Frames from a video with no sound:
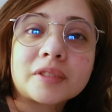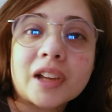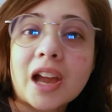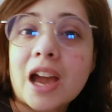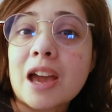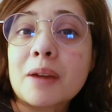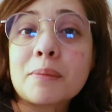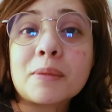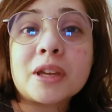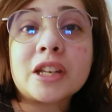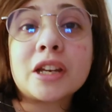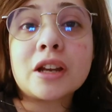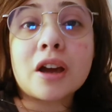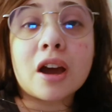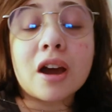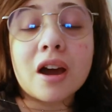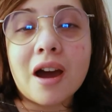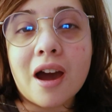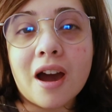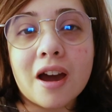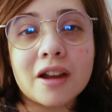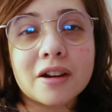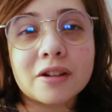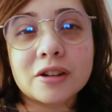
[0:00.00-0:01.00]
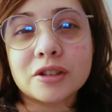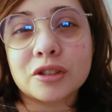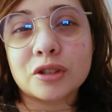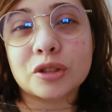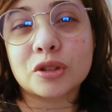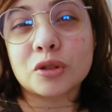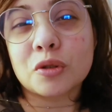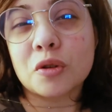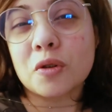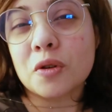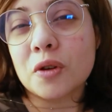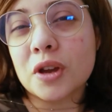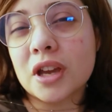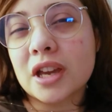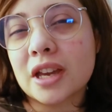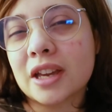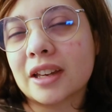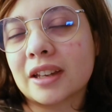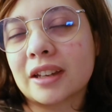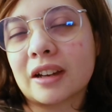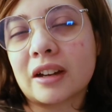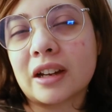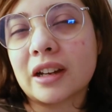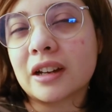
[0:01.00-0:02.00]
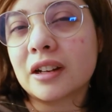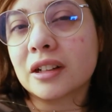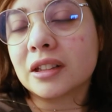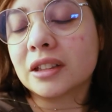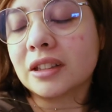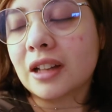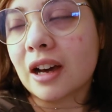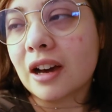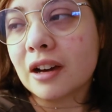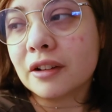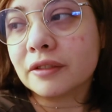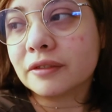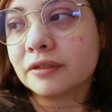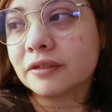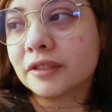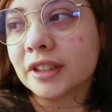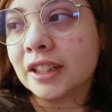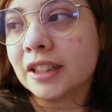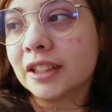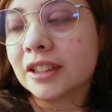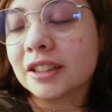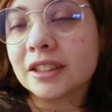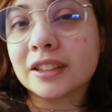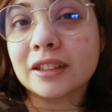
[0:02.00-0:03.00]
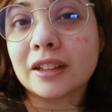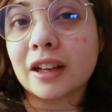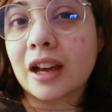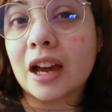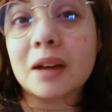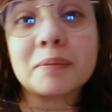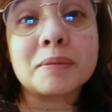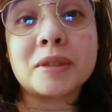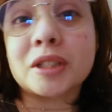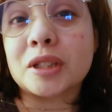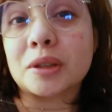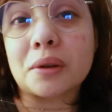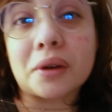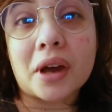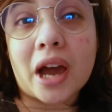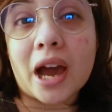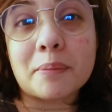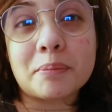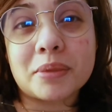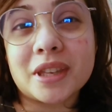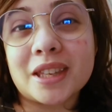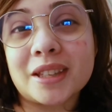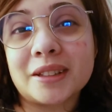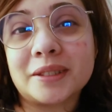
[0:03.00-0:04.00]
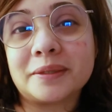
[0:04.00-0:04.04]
I'm in utter joy, utter love. I'm so happy.